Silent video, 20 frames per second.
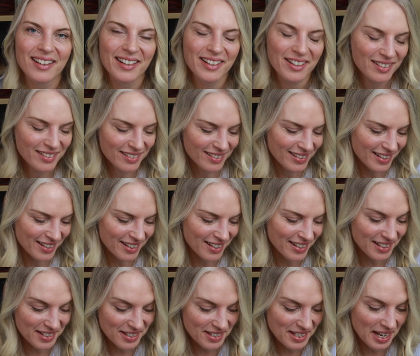I don't, I don't
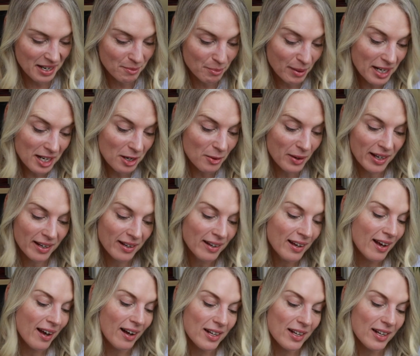understand. But anyway,